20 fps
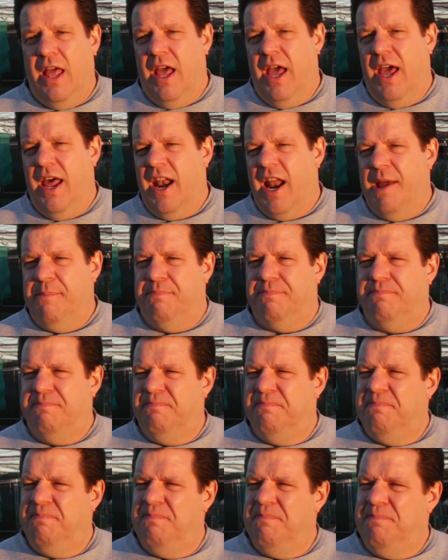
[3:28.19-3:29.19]
And I
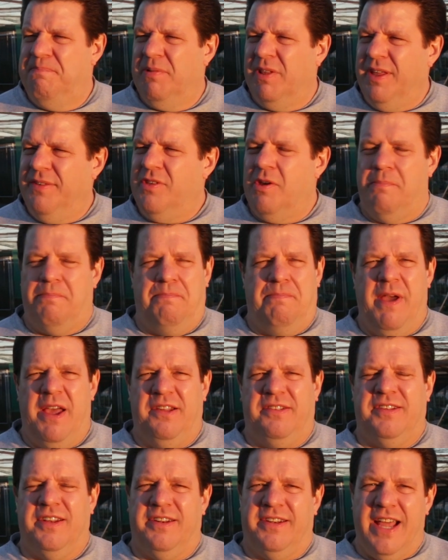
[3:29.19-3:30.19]
believe they're
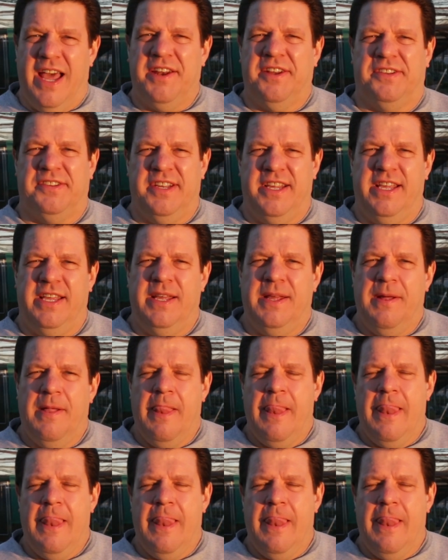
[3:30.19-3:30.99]
based in Tennessee,